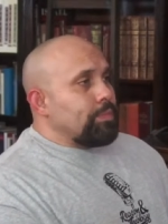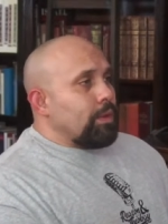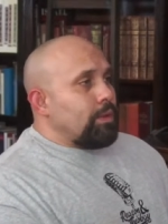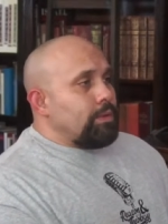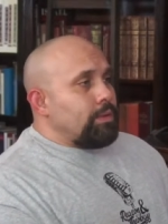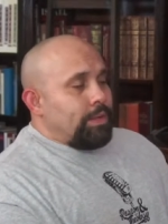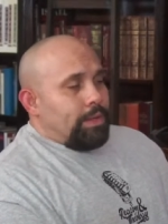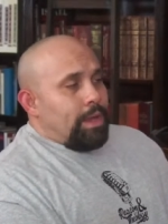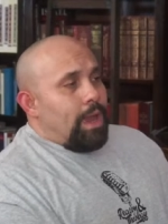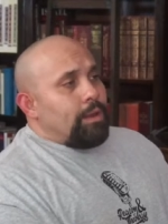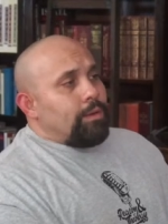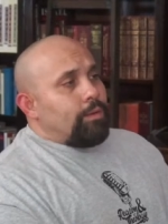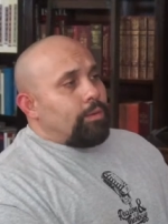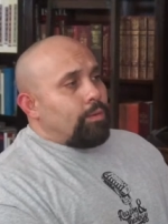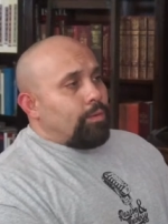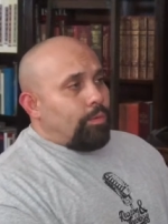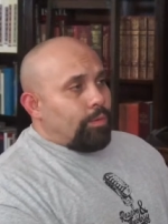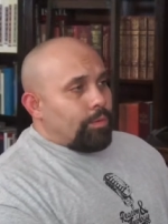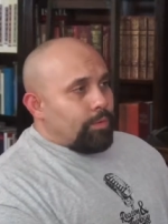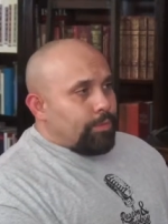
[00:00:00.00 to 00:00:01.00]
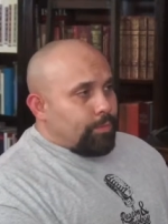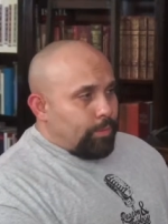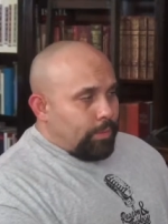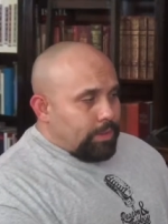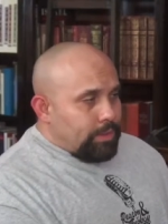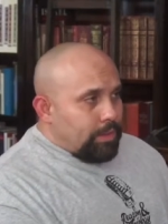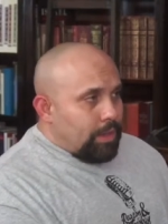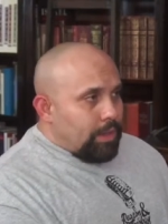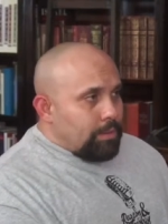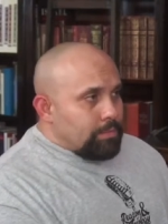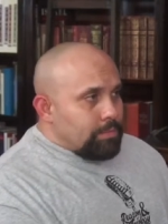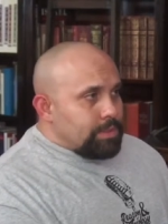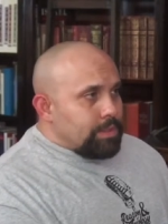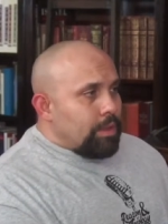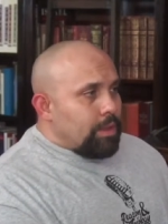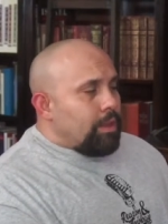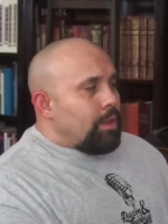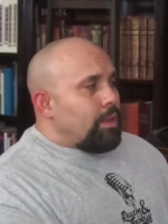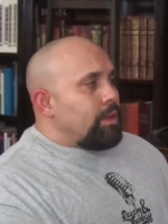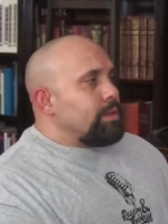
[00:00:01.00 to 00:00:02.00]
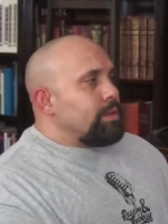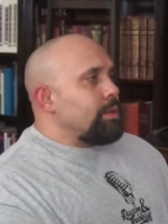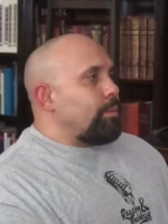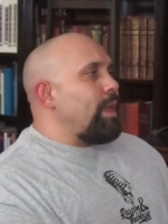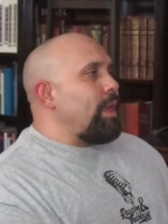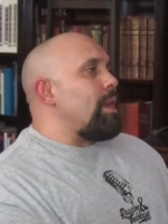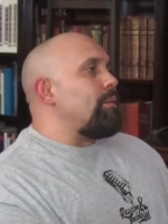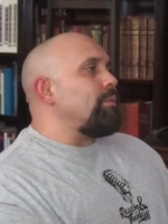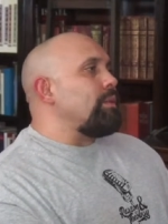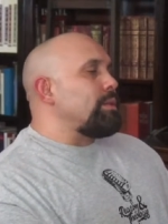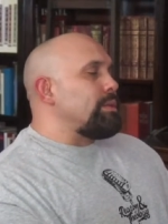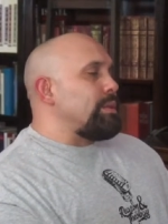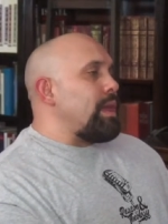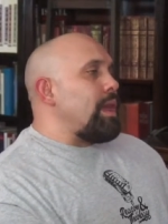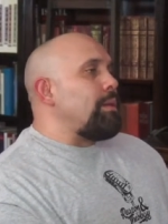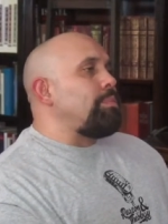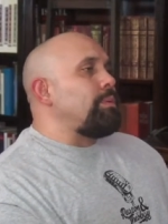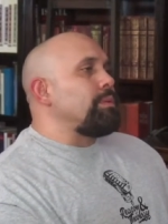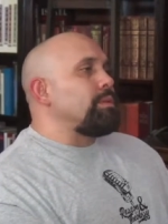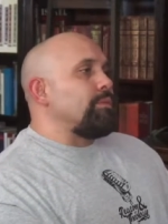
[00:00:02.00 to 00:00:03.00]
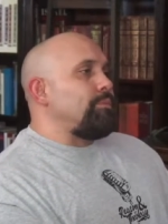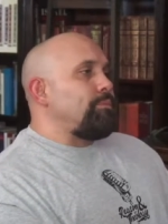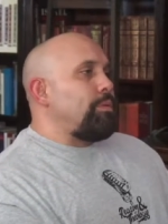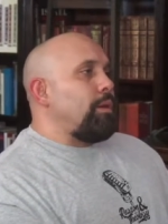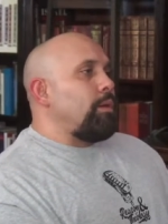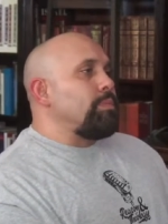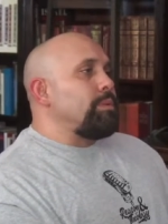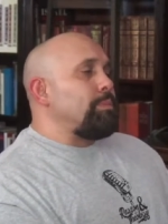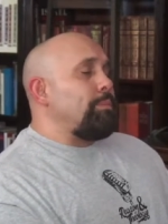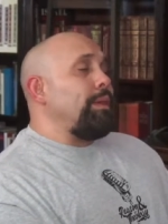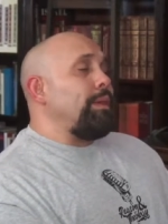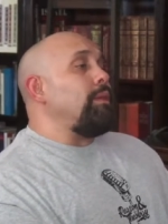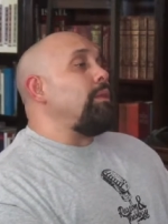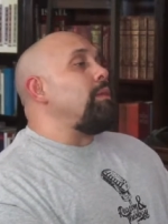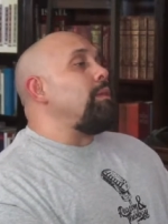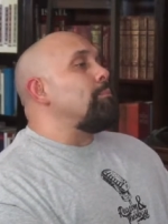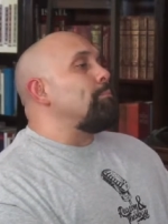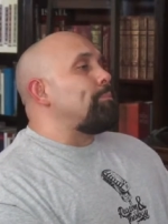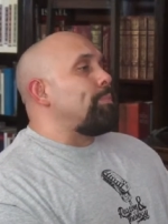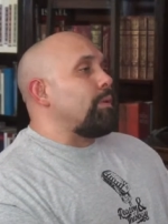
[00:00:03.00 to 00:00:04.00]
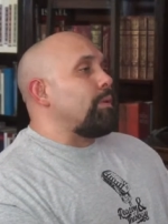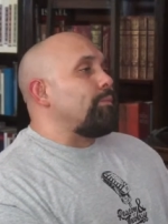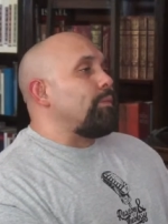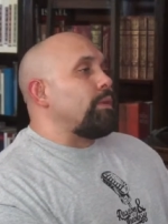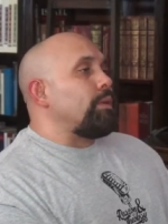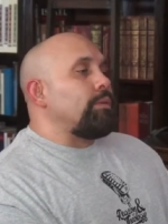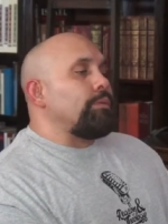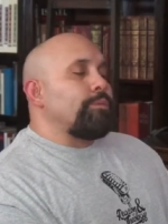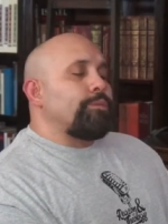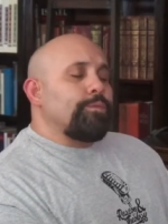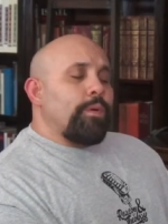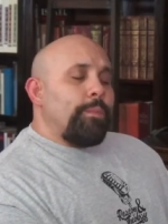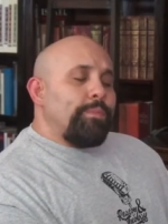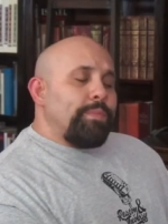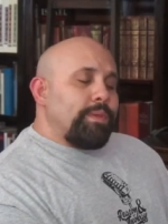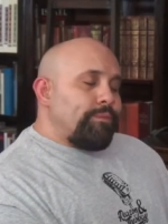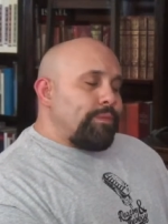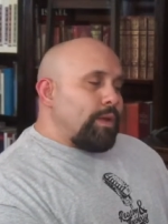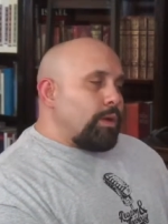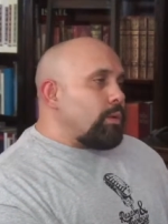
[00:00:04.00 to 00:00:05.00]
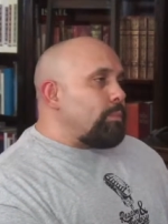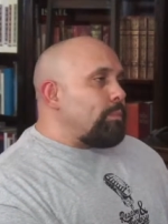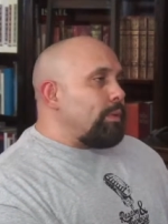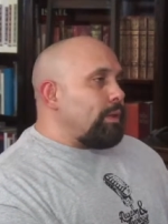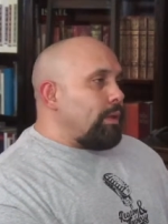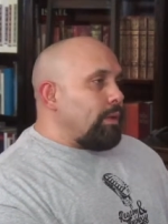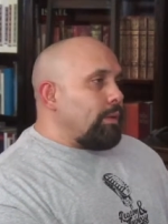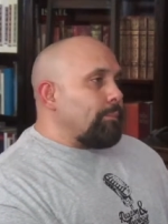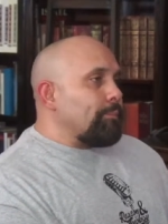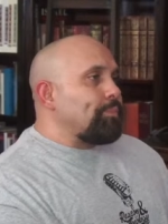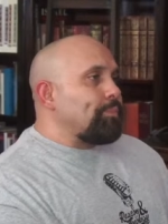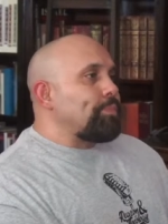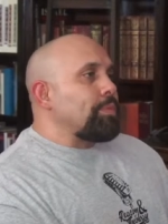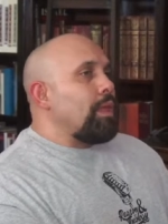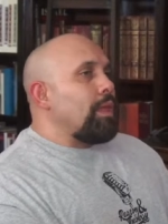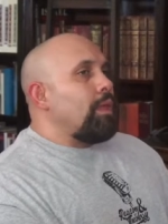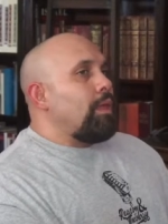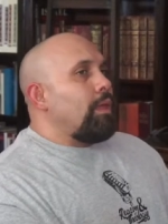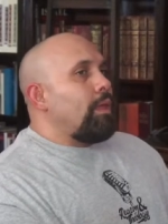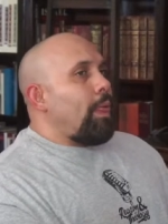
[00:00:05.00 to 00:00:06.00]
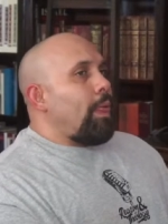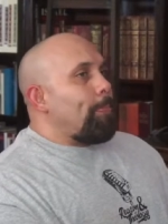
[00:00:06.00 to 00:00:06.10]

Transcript: denied our Lord three times. So we have examples of popes being imperfect from the very beginning. Yeah.